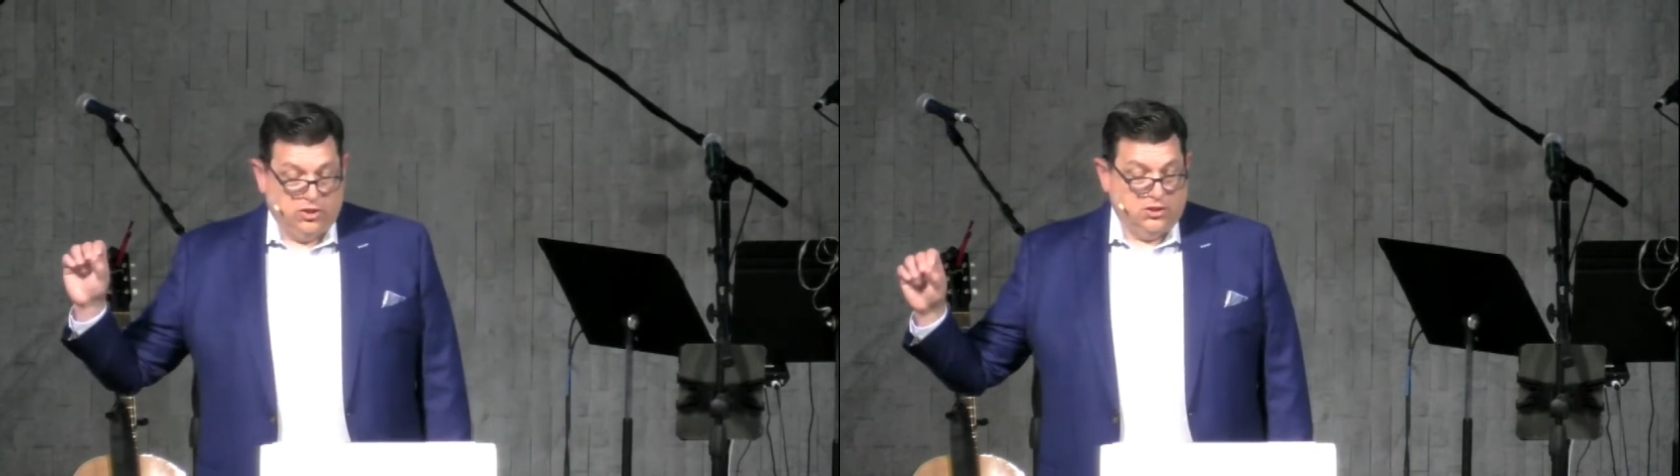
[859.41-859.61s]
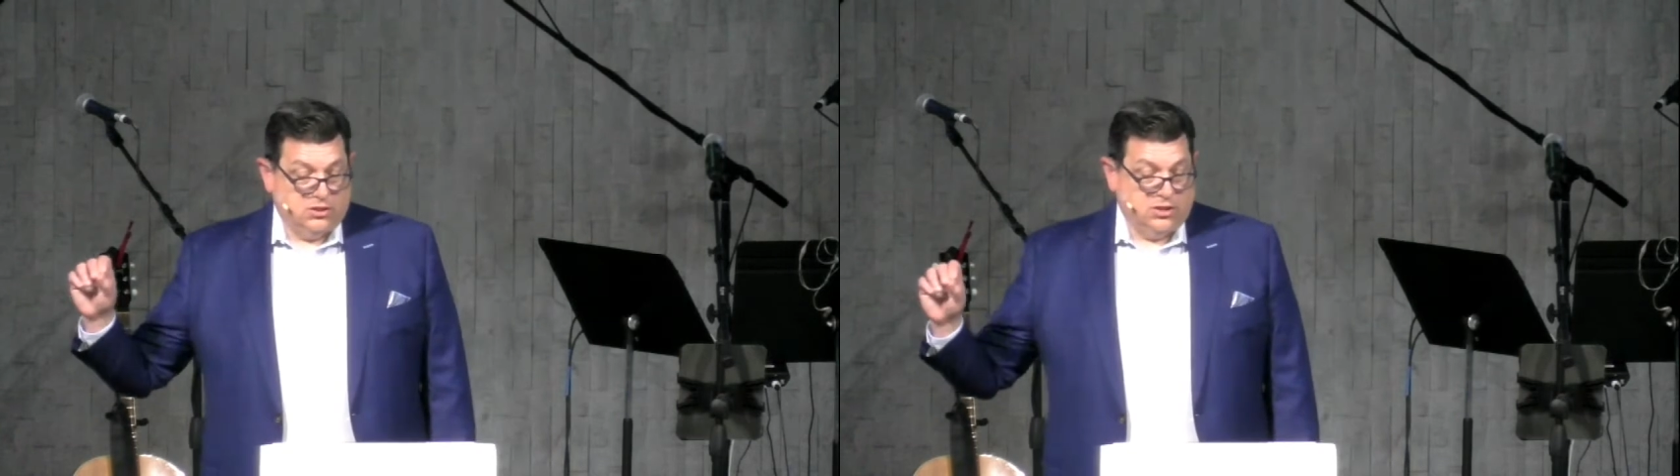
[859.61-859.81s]

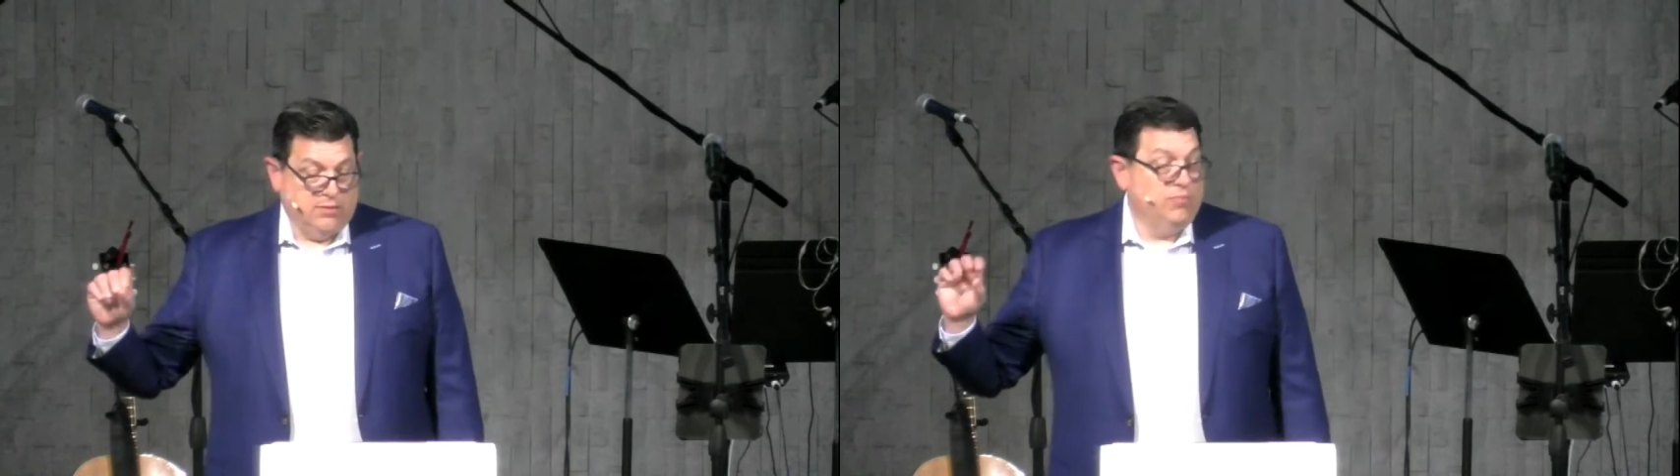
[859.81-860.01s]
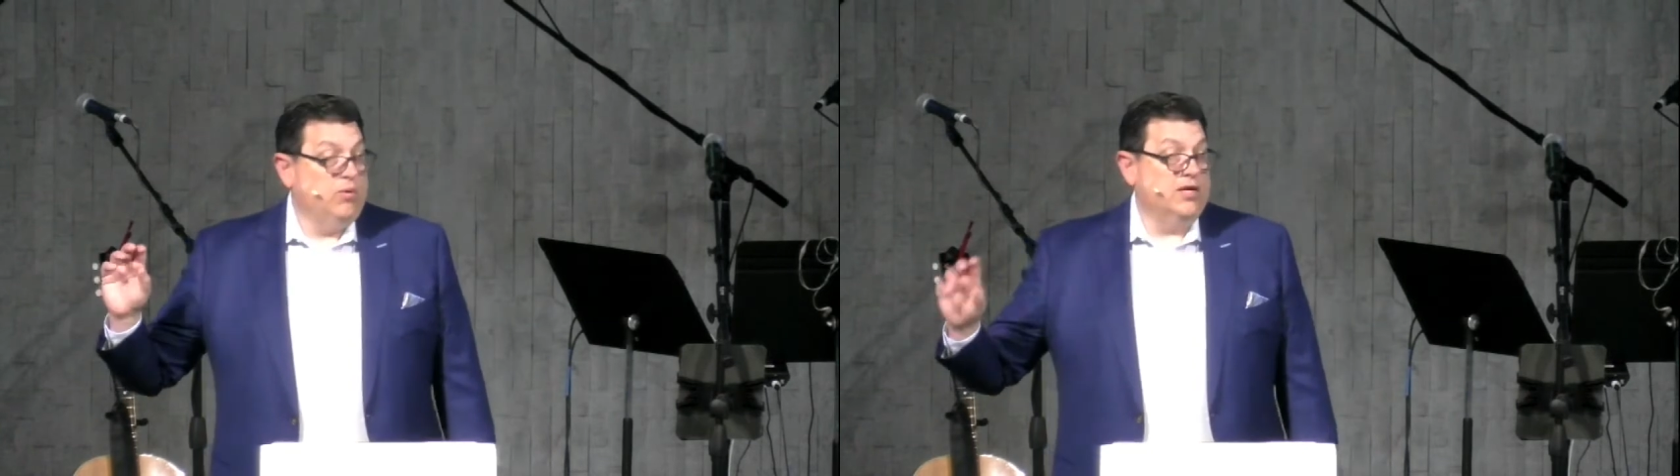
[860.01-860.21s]
Jesus
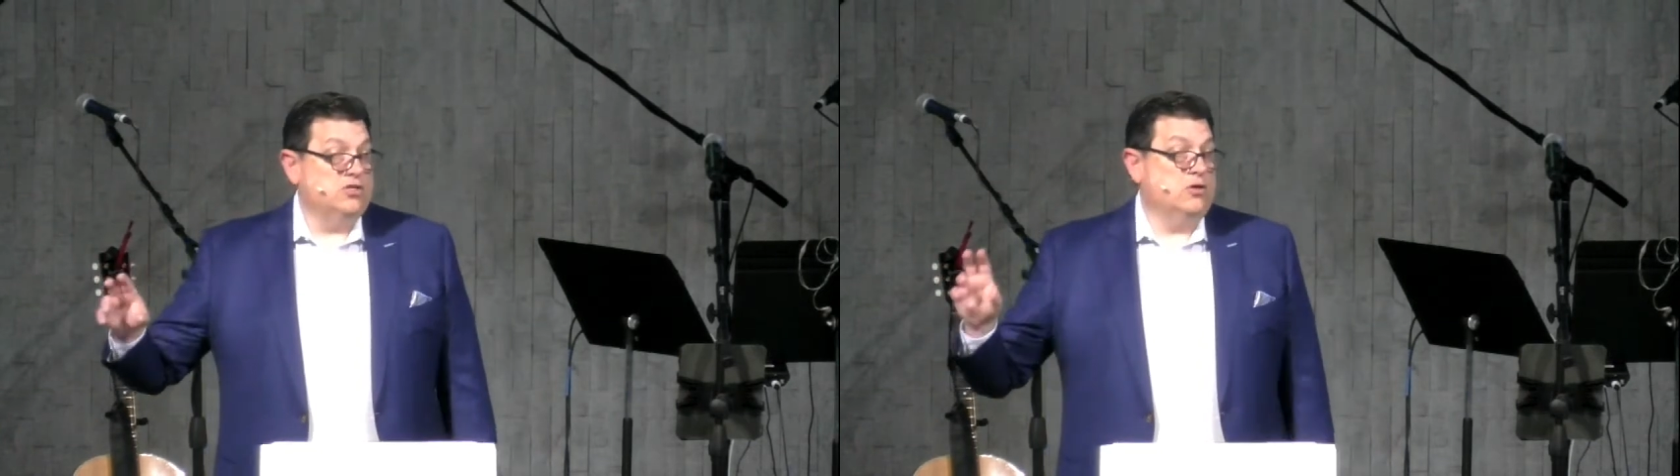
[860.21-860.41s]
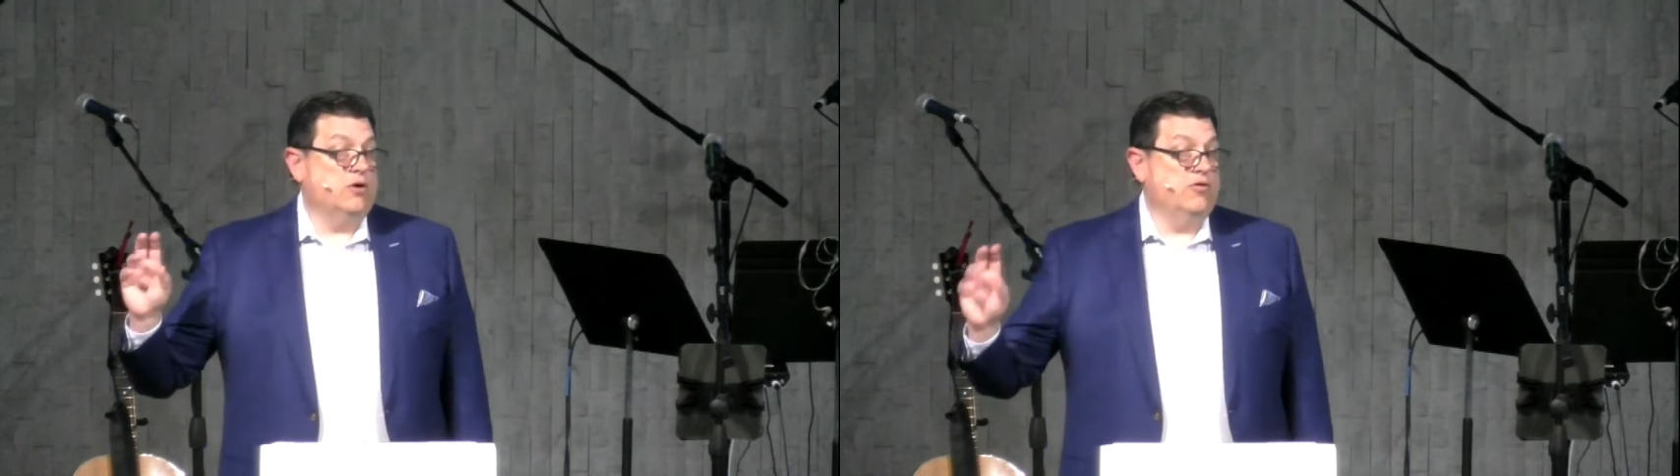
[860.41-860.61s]
said,
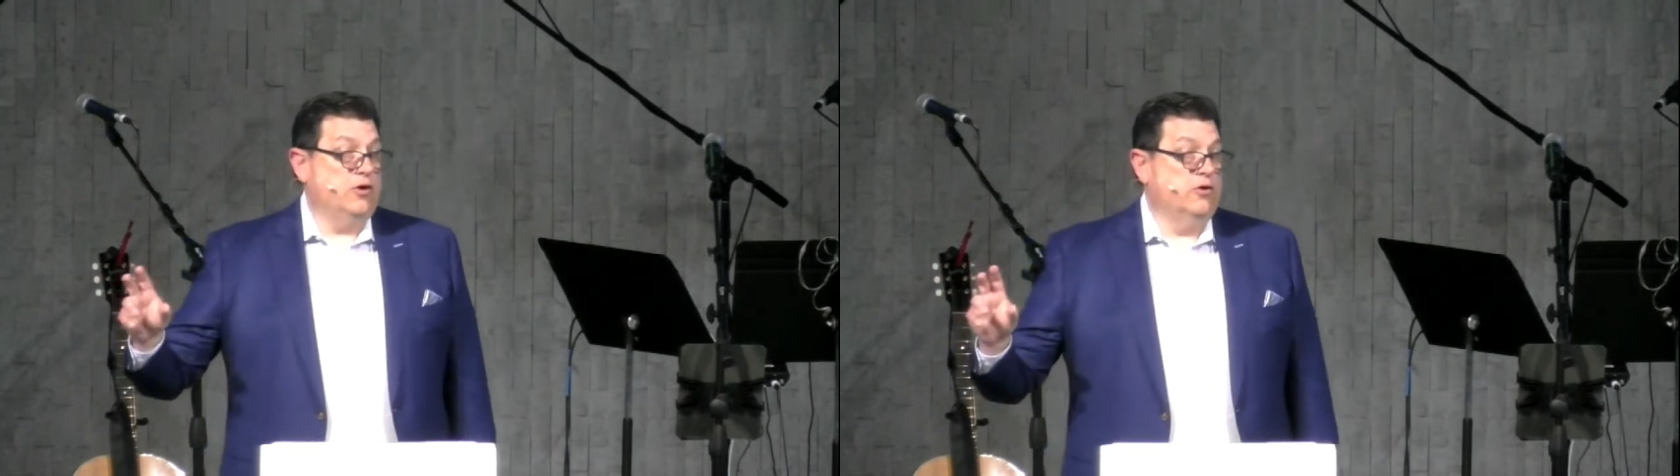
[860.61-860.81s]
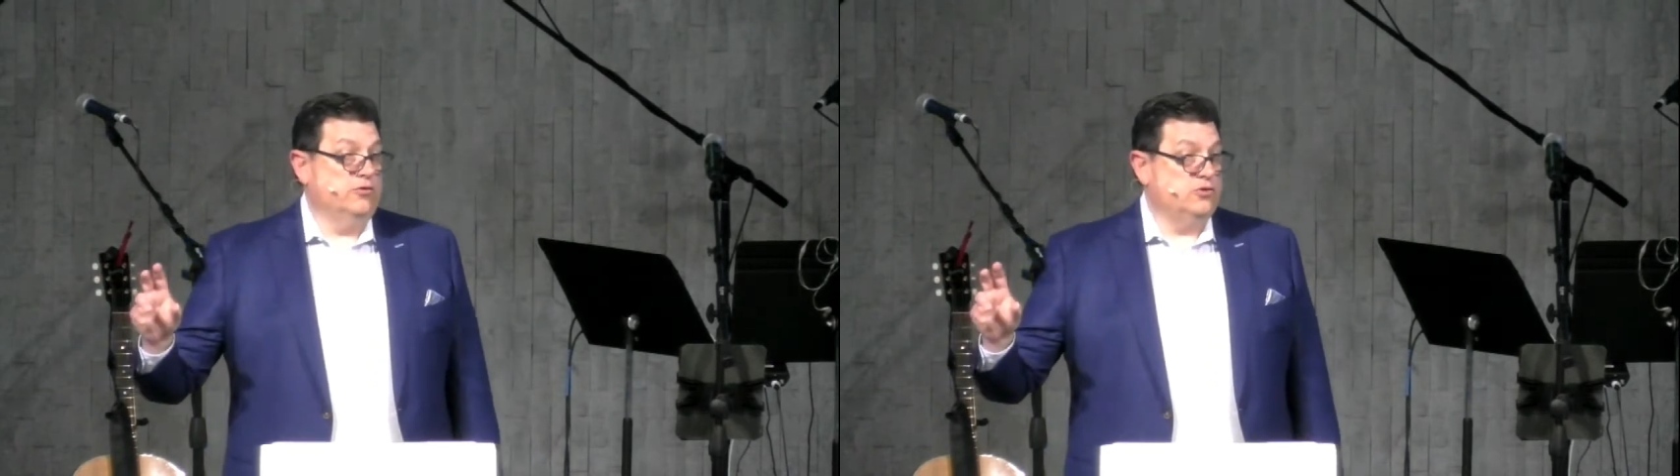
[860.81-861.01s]
Blessed are
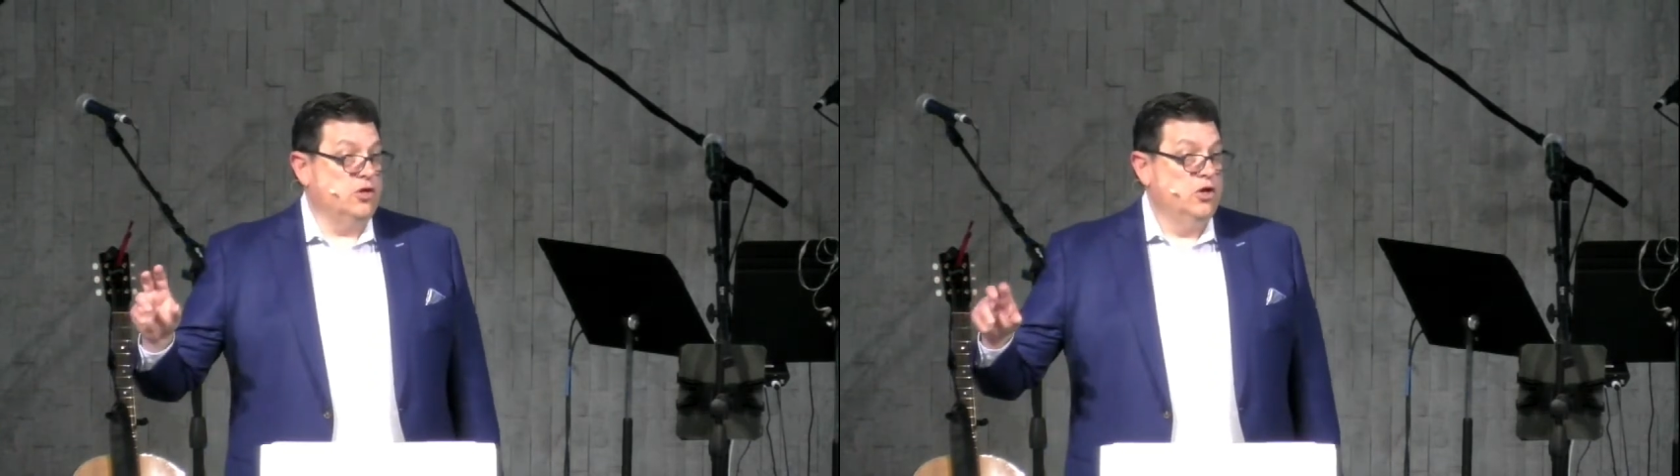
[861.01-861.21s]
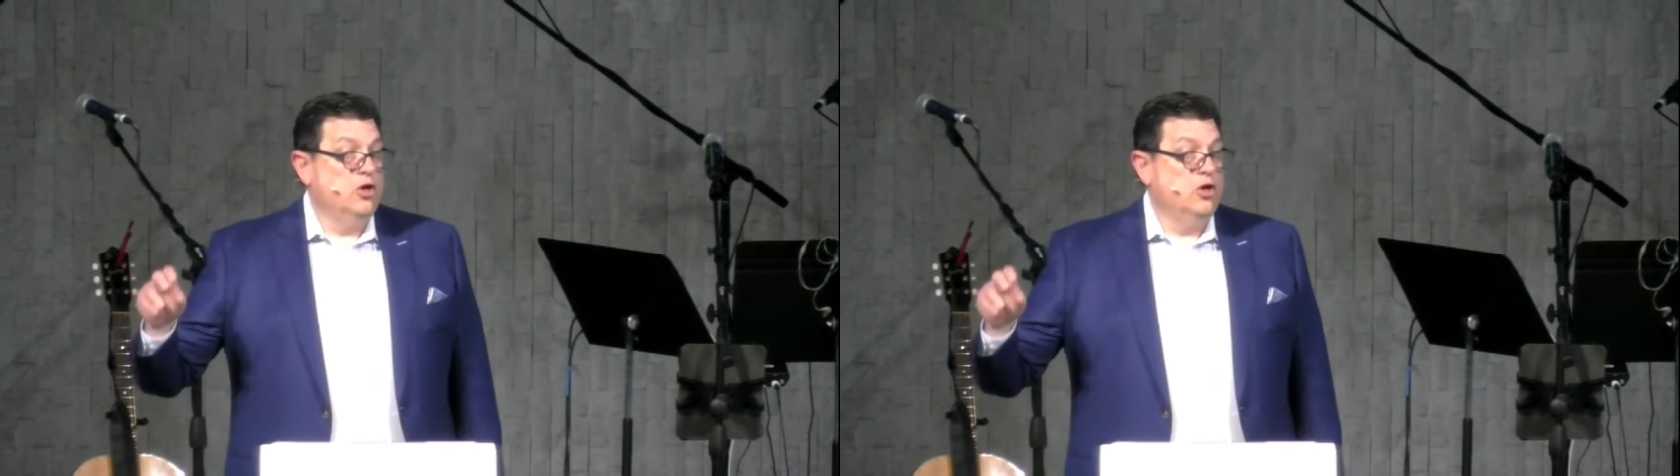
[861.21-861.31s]
those